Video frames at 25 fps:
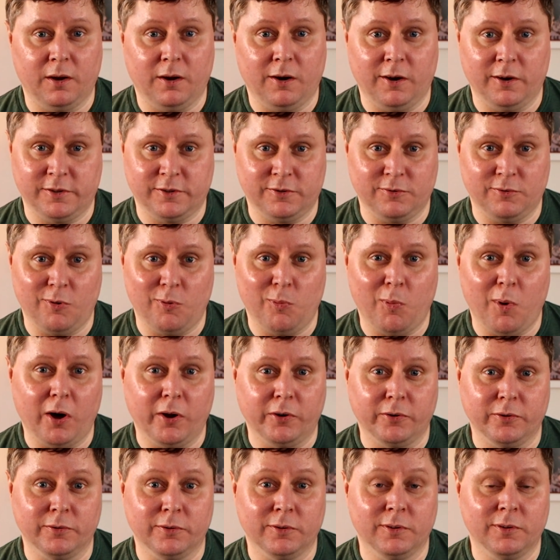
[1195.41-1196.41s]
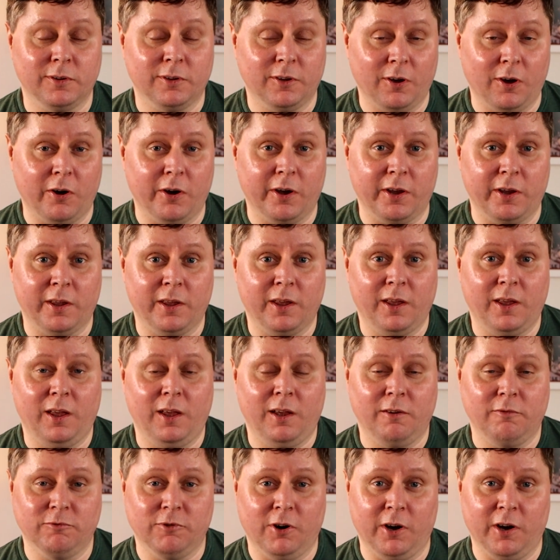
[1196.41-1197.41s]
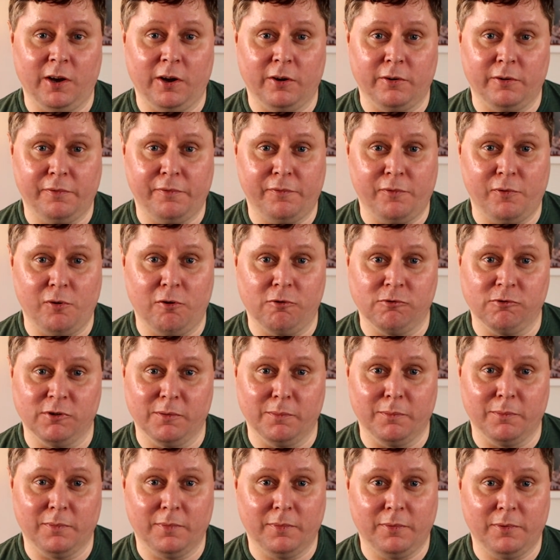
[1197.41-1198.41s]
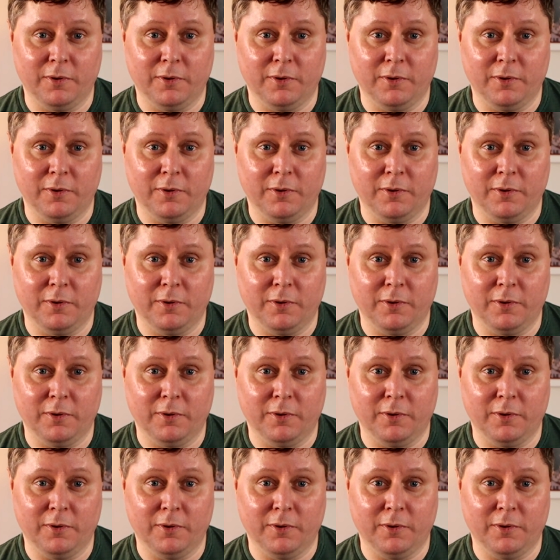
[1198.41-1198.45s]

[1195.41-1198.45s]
I saw one guy write on a forum